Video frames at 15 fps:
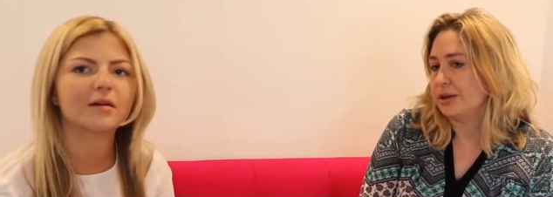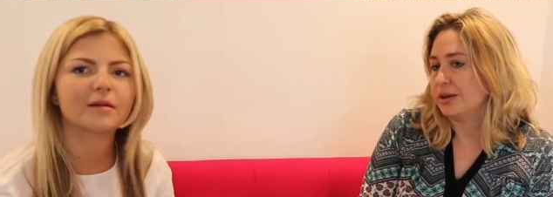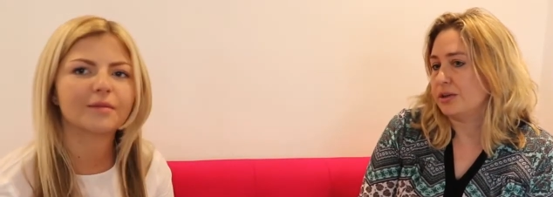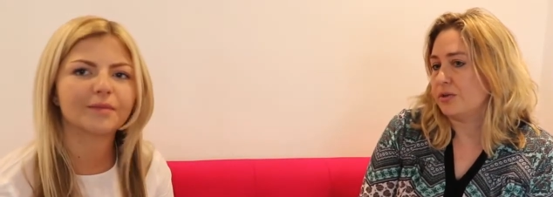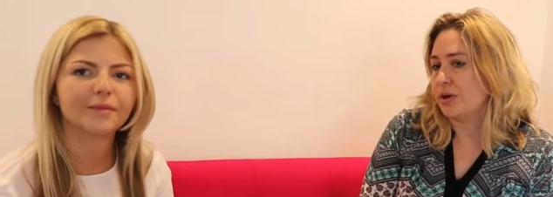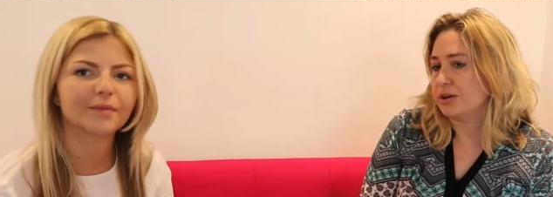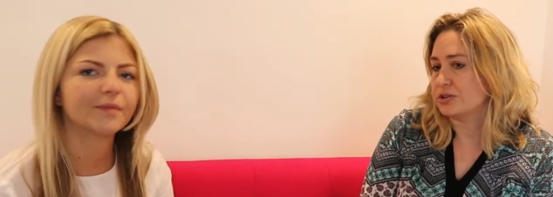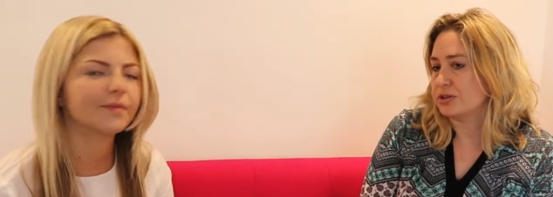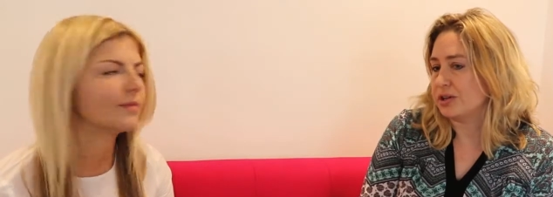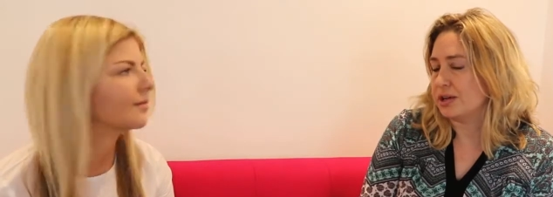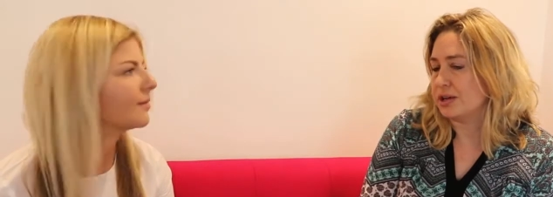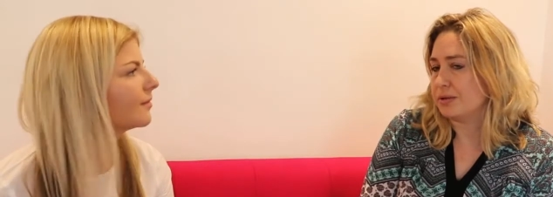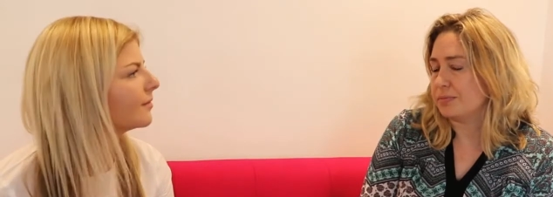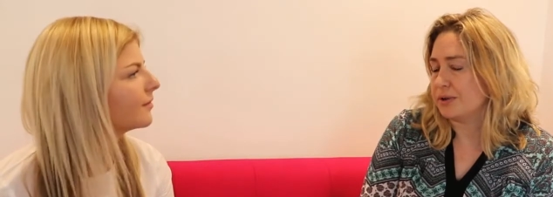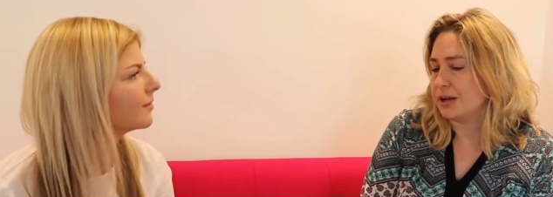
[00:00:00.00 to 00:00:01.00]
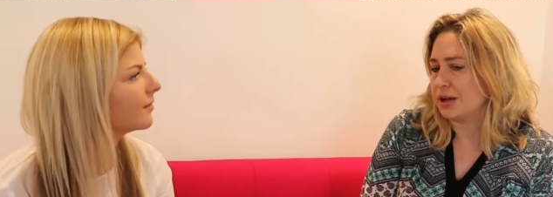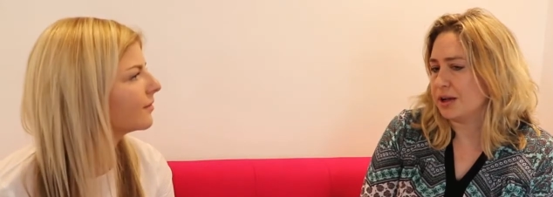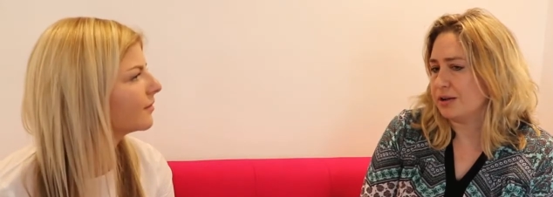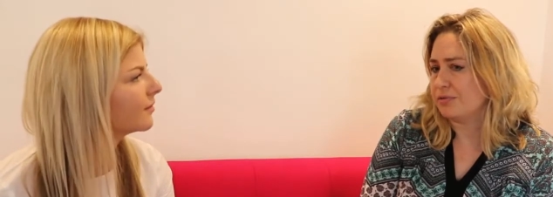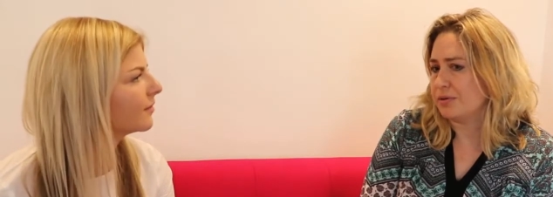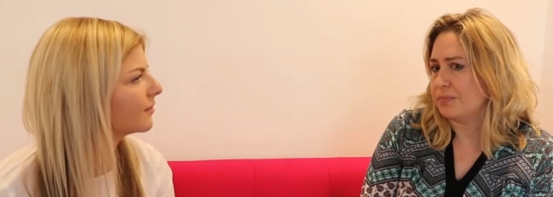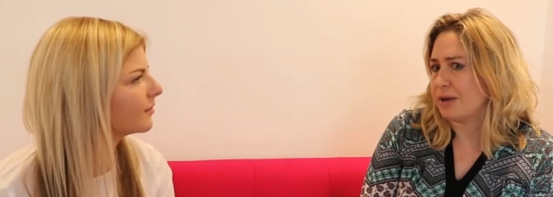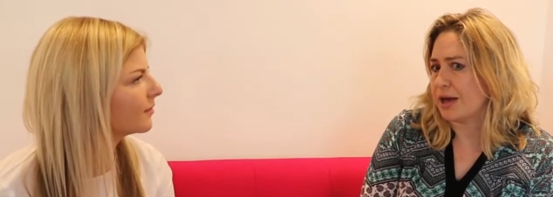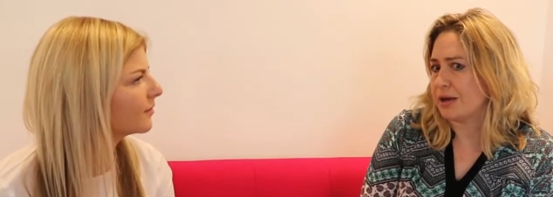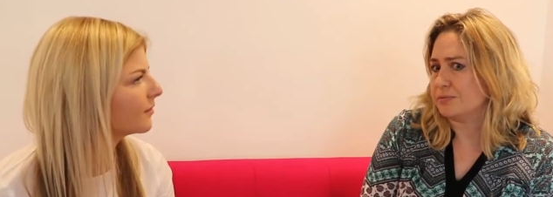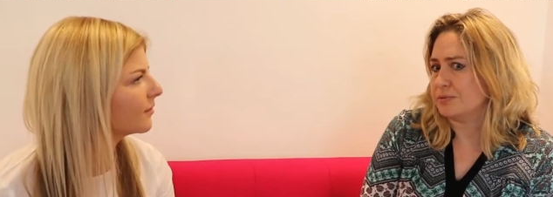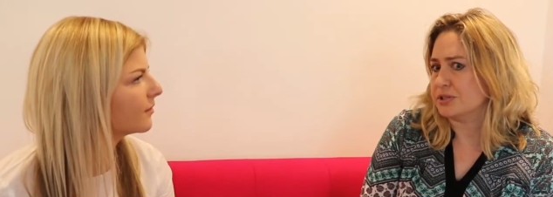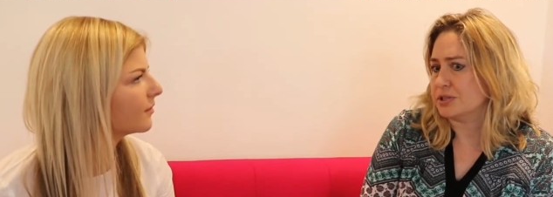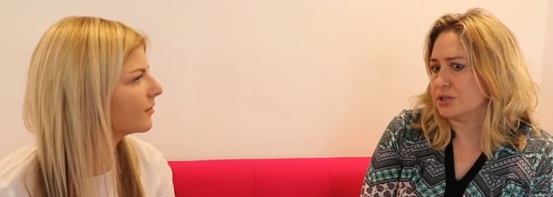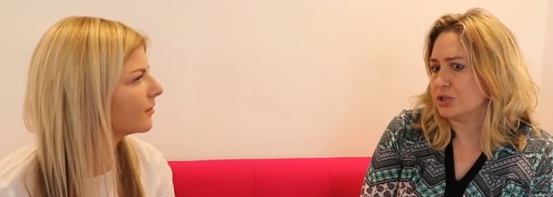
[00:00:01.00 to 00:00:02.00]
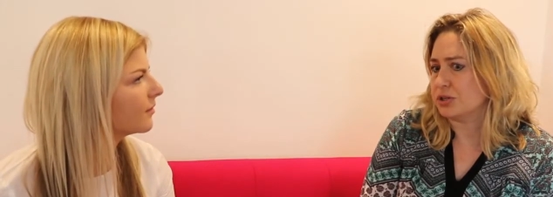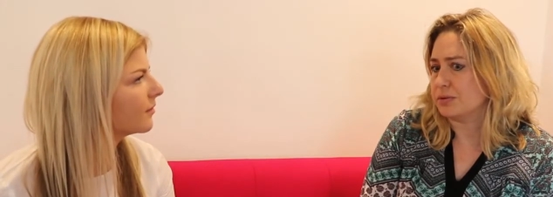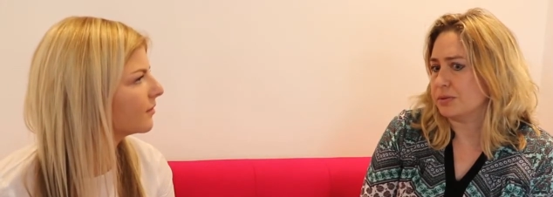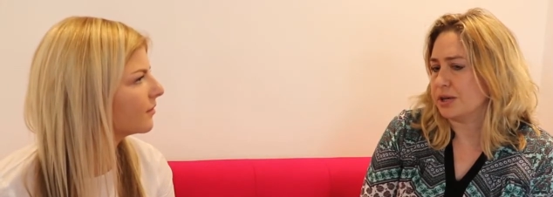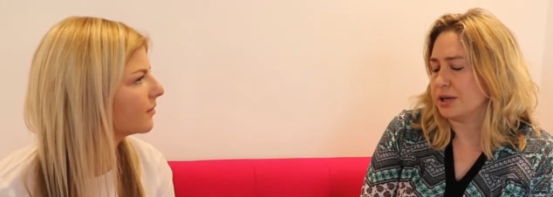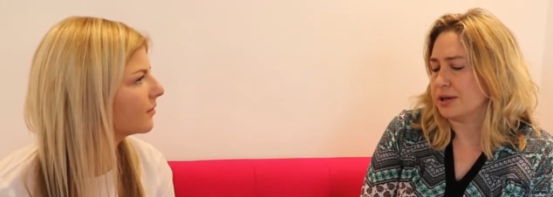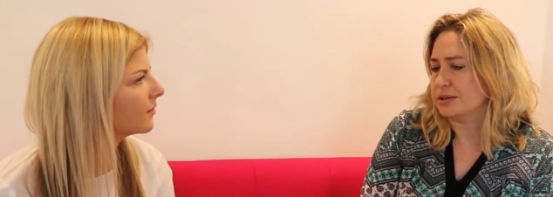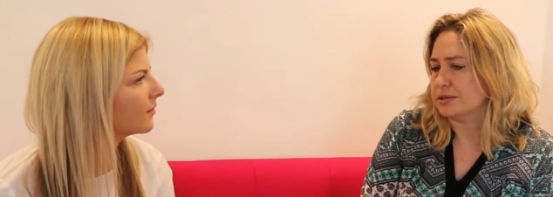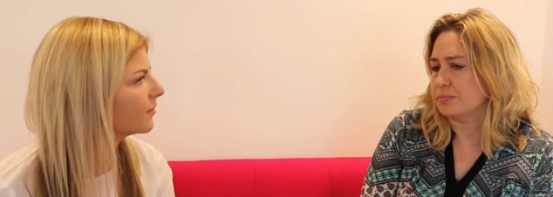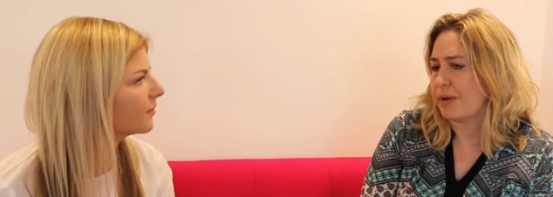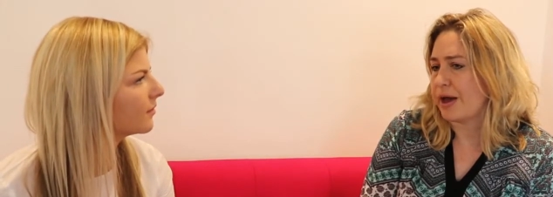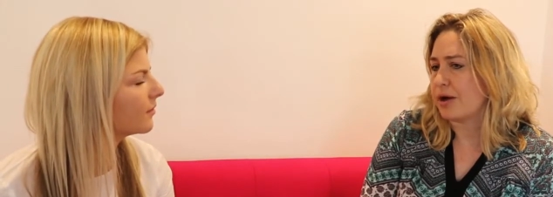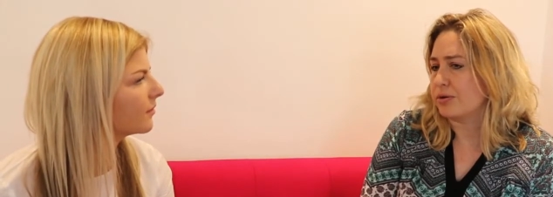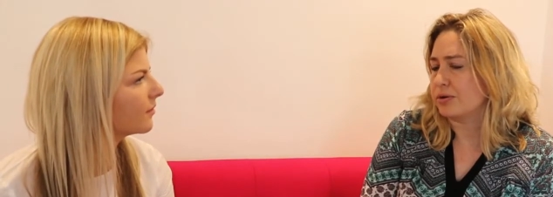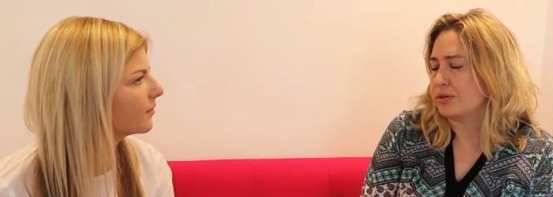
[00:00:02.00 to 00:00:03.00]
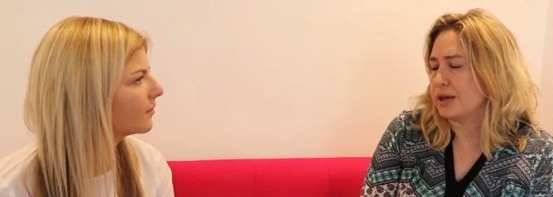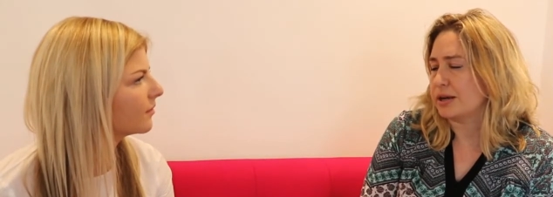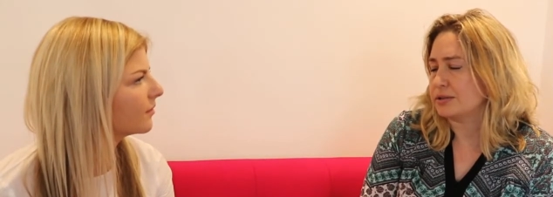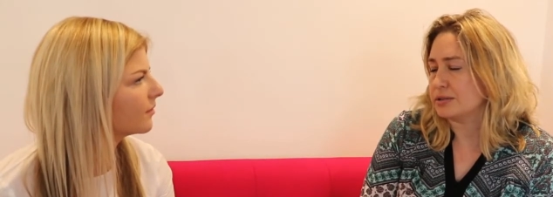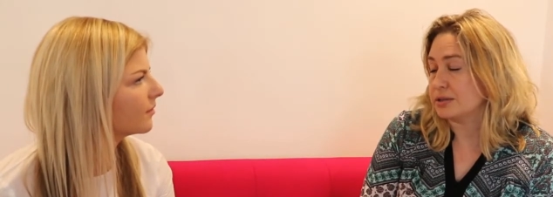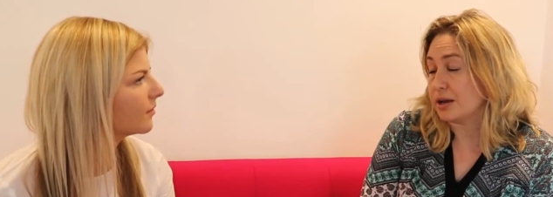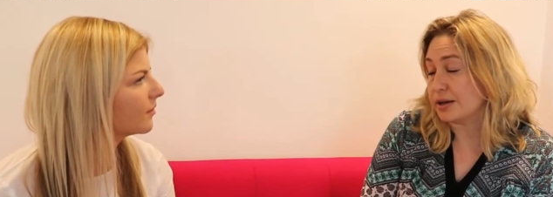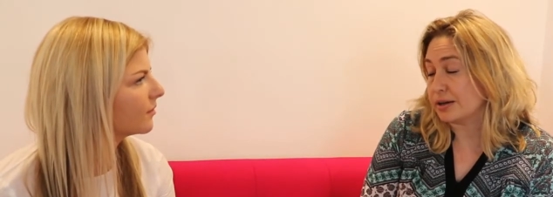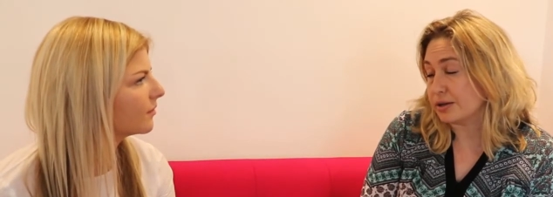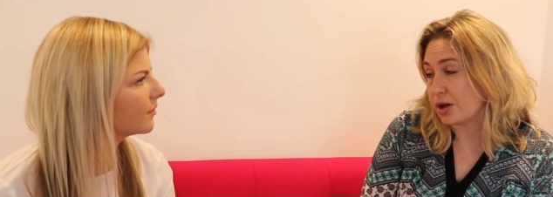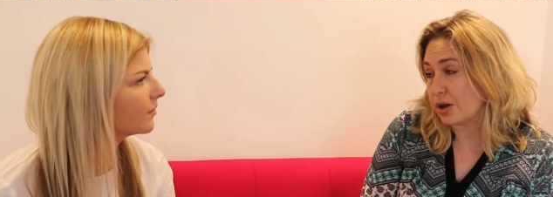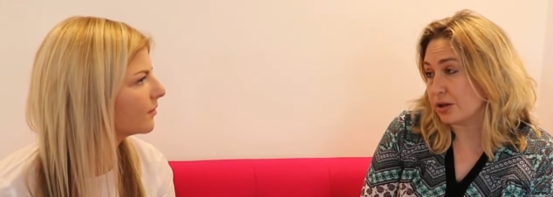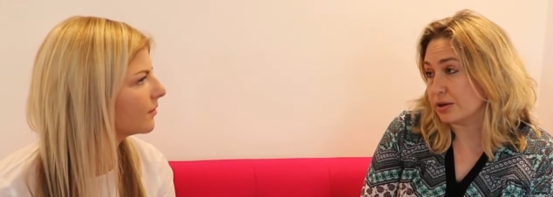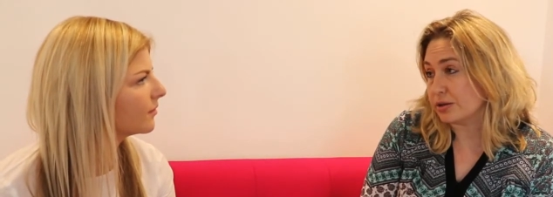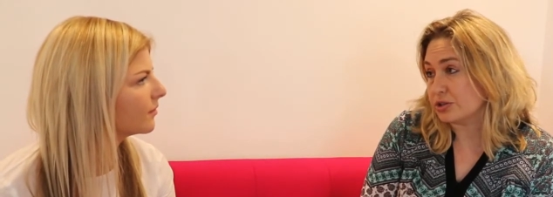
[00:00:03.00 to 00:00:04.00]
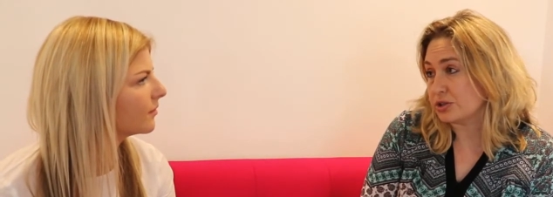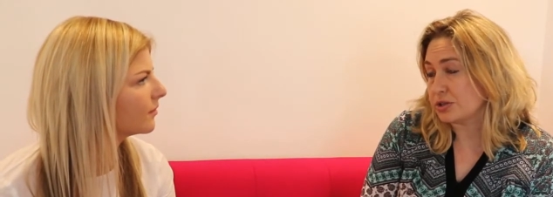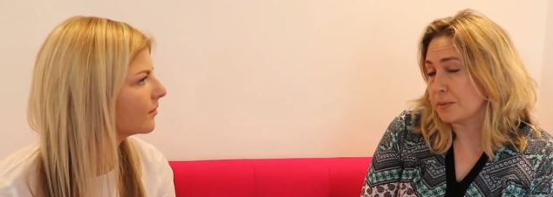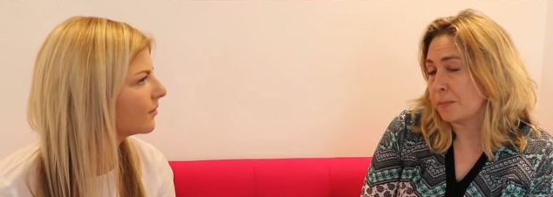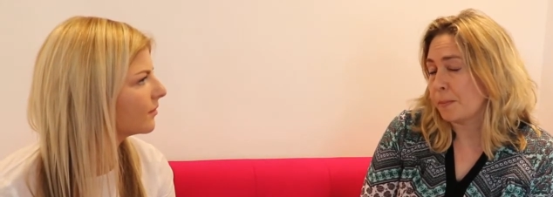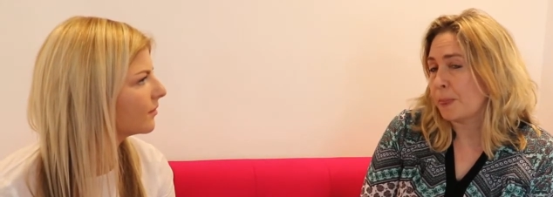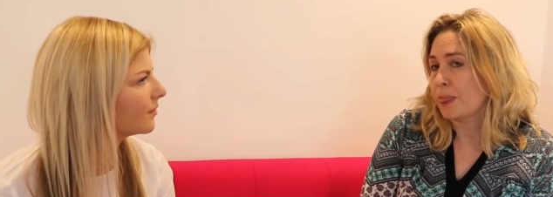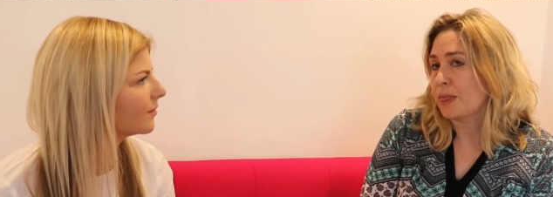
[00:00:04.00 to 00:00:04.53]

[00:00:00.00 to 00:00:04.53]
Speaker 1: you actually end up in kind of a bad position because power that is not acknowledged